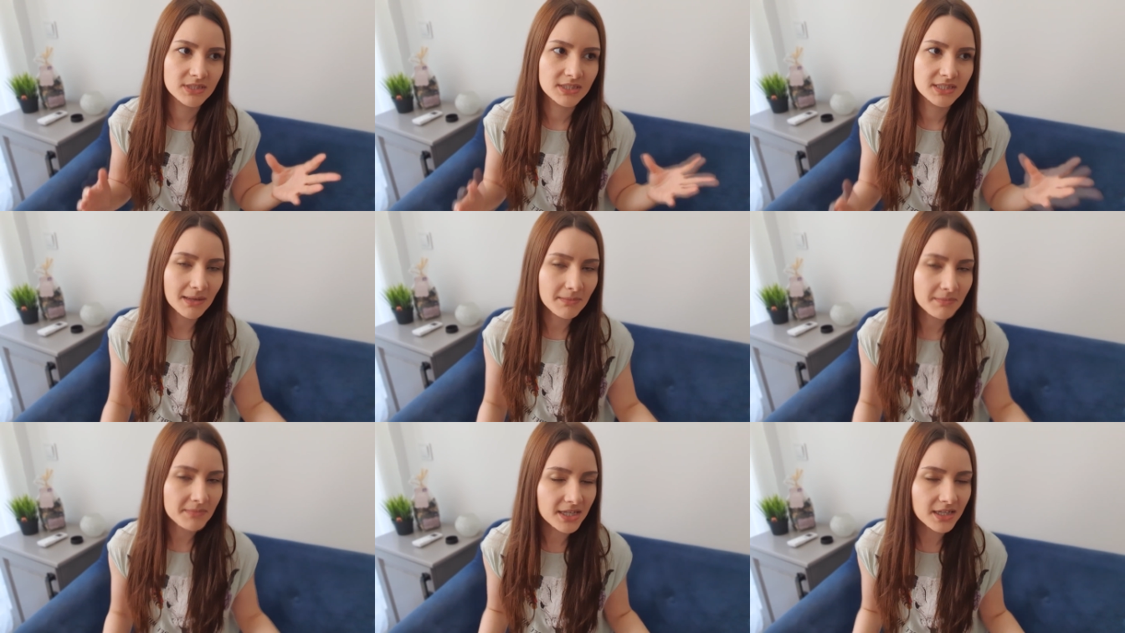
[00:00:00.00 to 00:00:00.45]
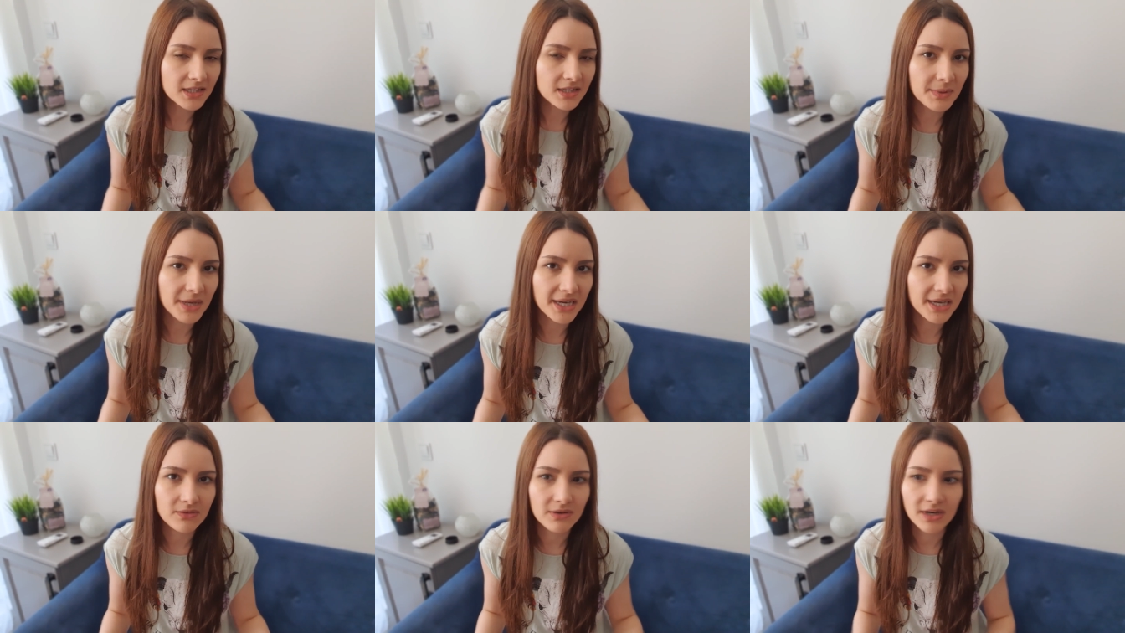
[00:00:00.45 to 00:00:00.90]
something in the
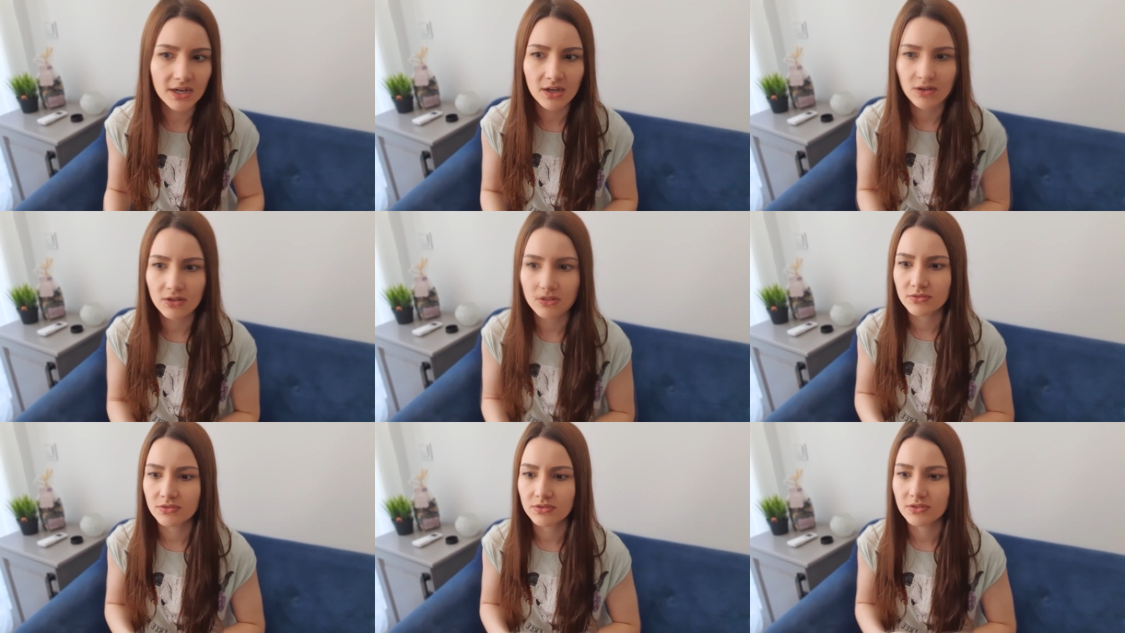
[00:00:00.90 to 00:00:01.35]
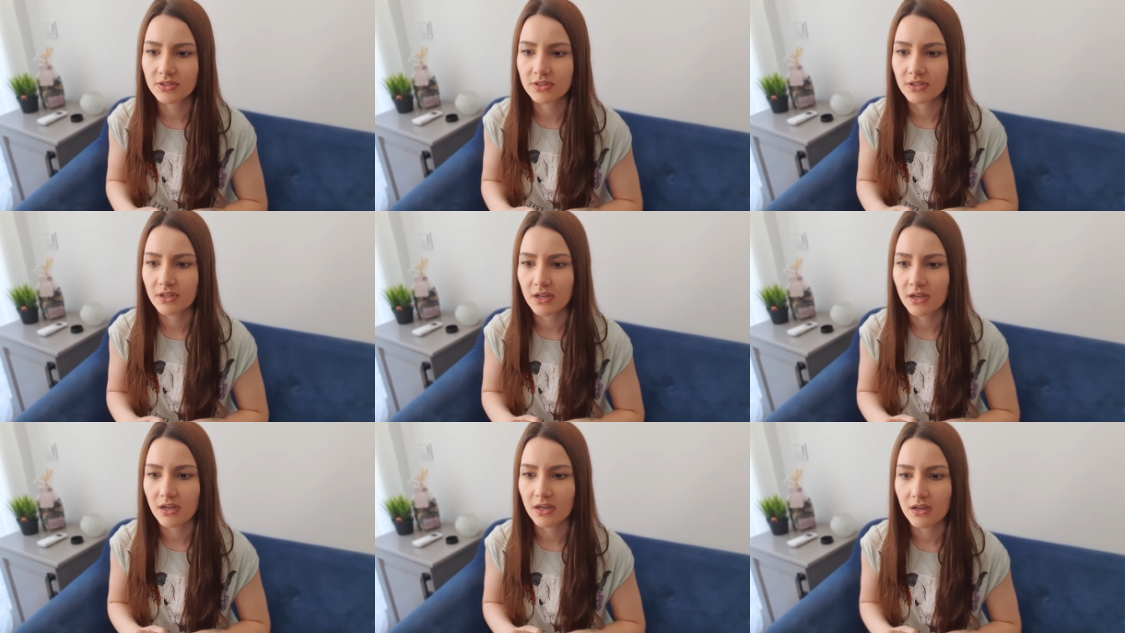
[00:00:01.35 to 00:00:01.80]
background,
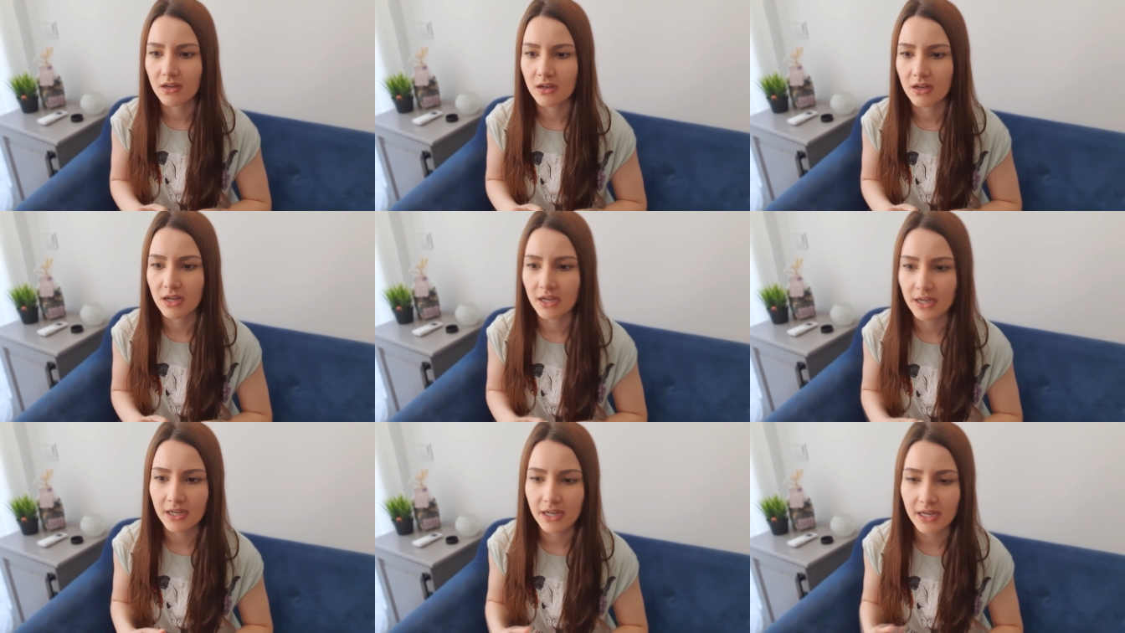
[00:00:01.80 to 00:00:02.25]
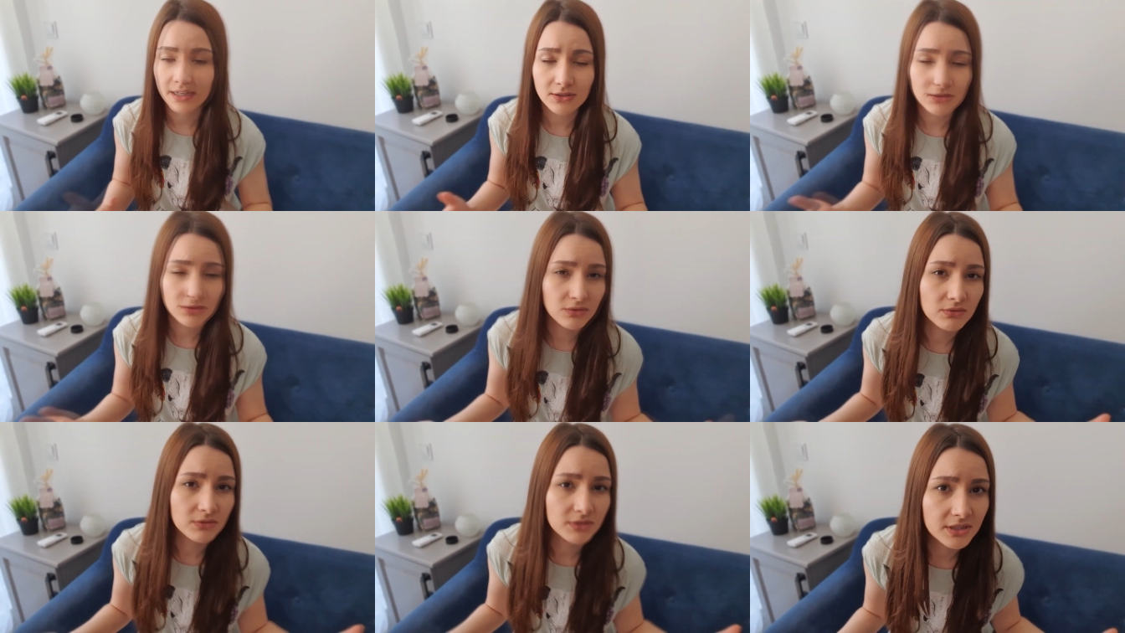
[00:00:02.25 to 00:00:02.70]
I don't
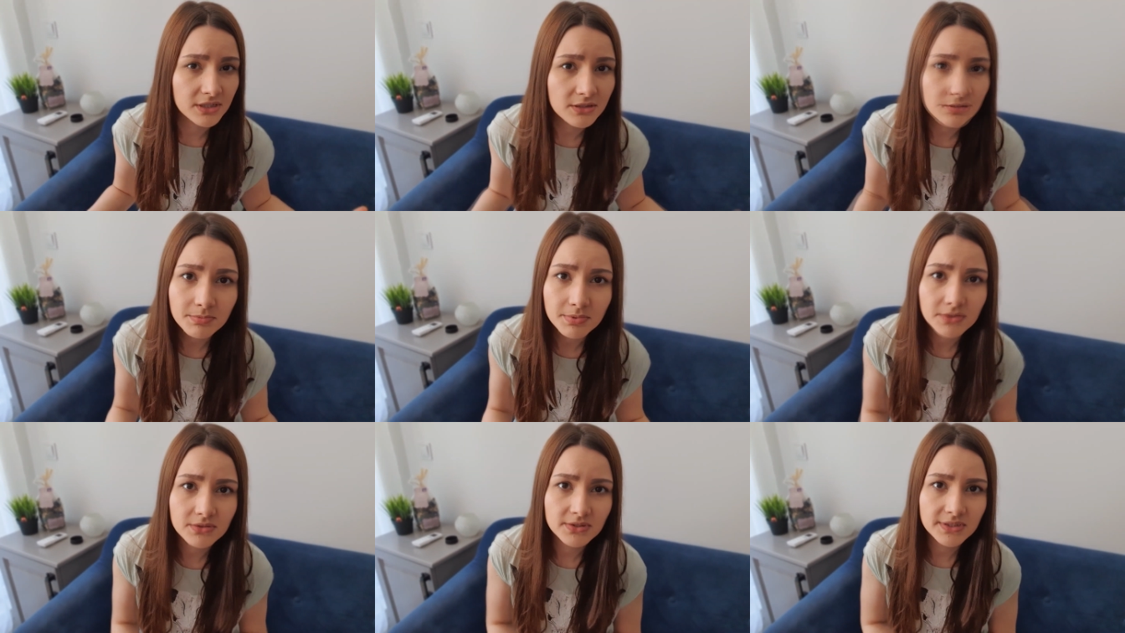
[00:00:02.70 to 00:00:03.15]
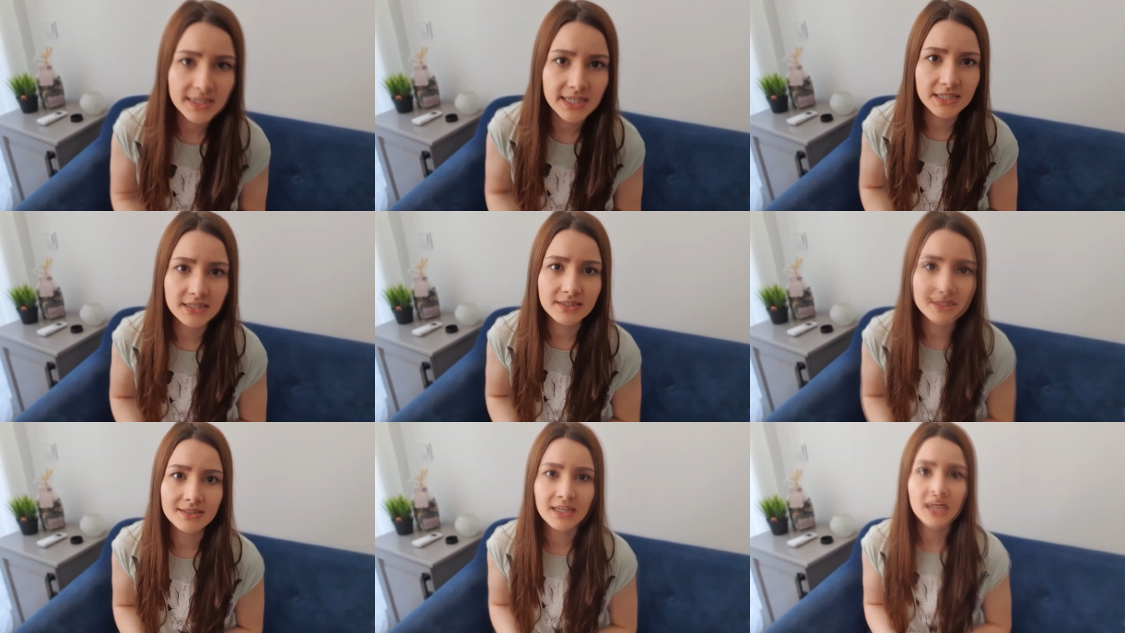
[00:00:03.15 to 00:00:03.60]
know, another
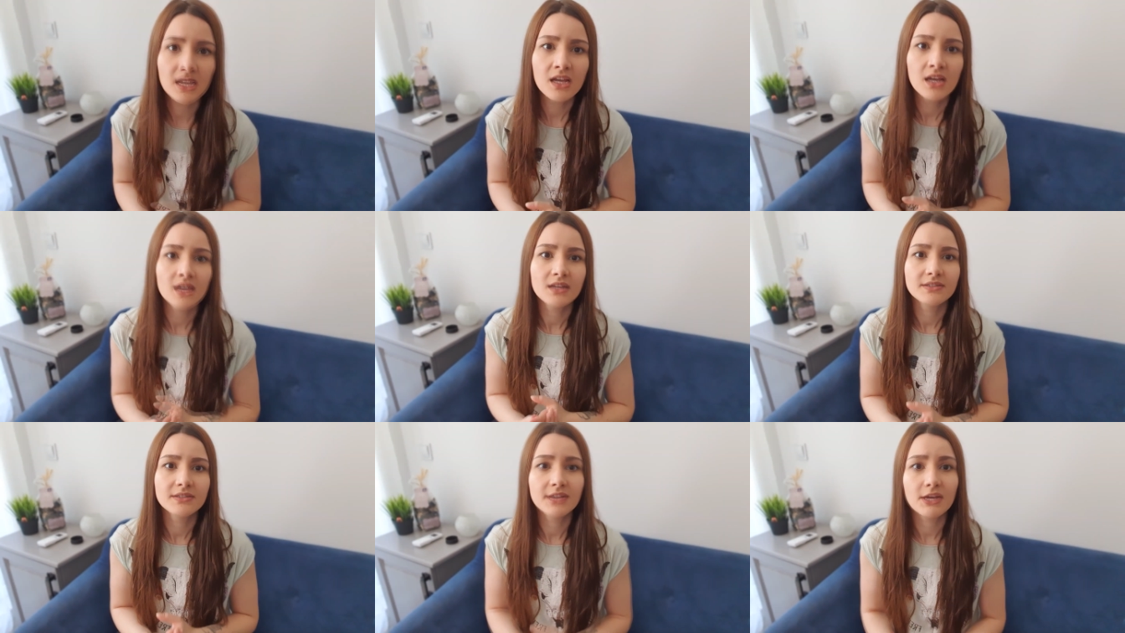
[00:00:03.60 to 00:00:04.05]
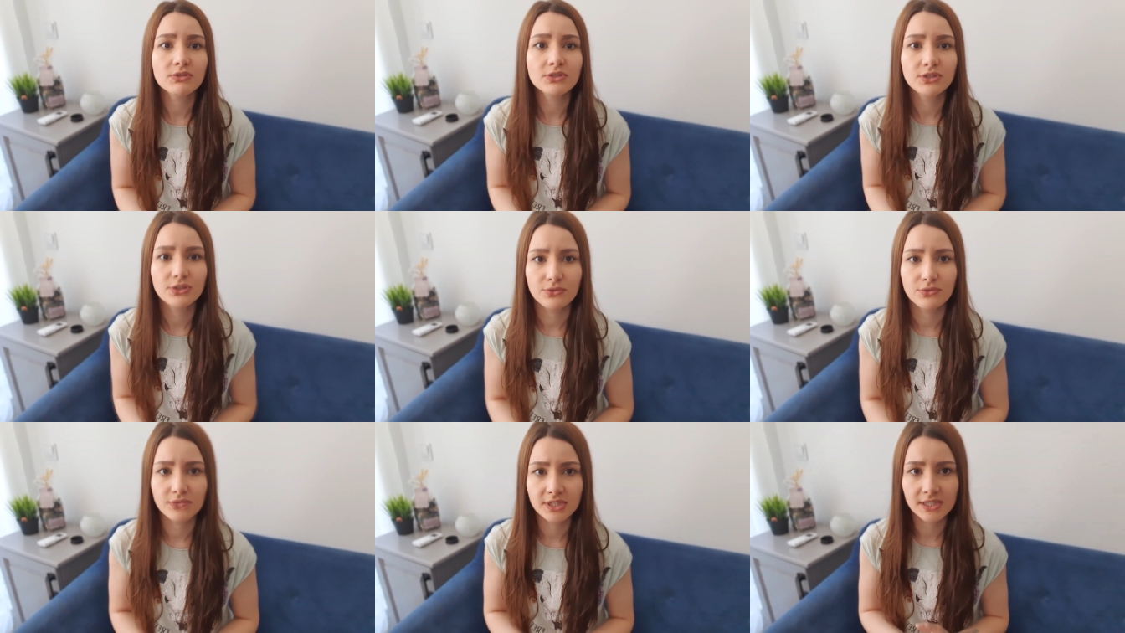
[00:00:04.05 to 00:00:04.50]
process that
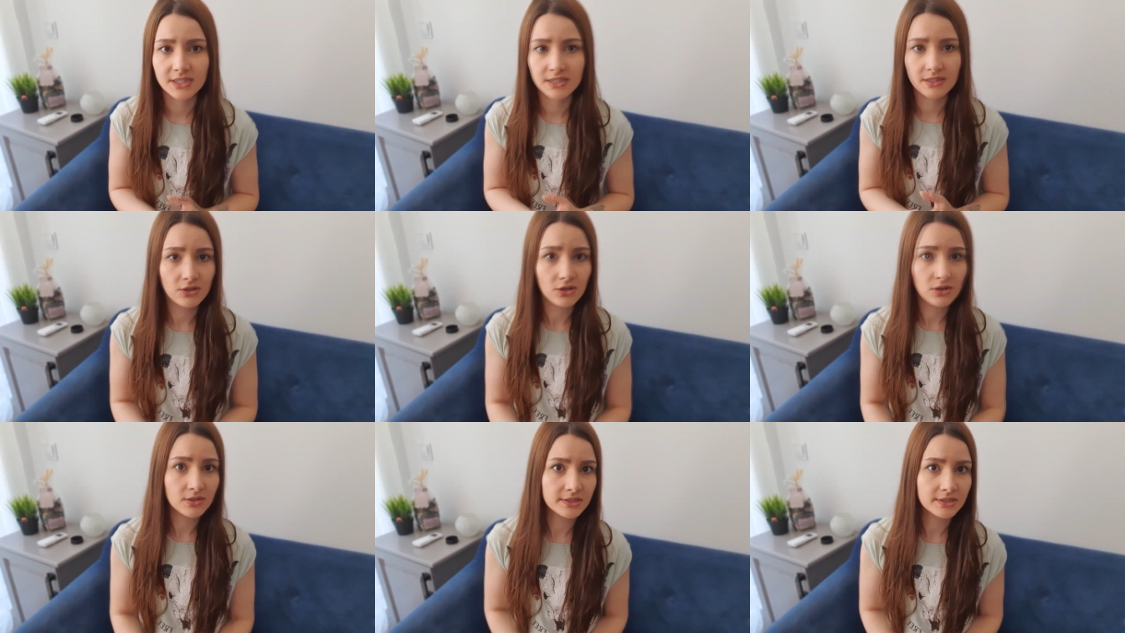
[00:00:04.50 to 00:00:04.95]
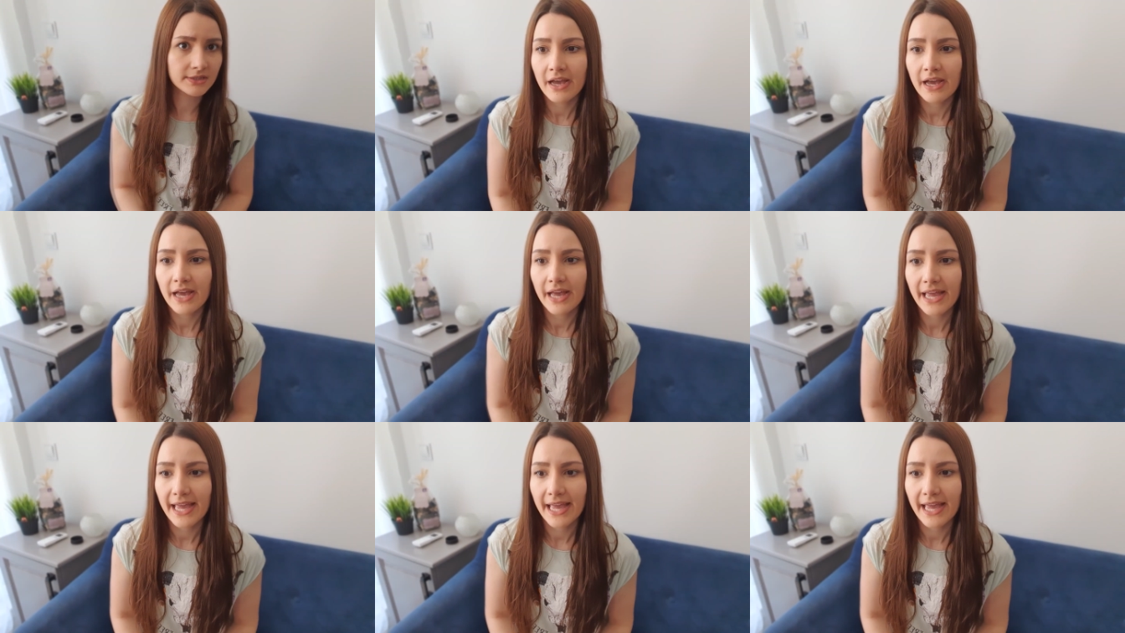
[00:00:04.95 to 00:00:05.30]
was using the lock screen.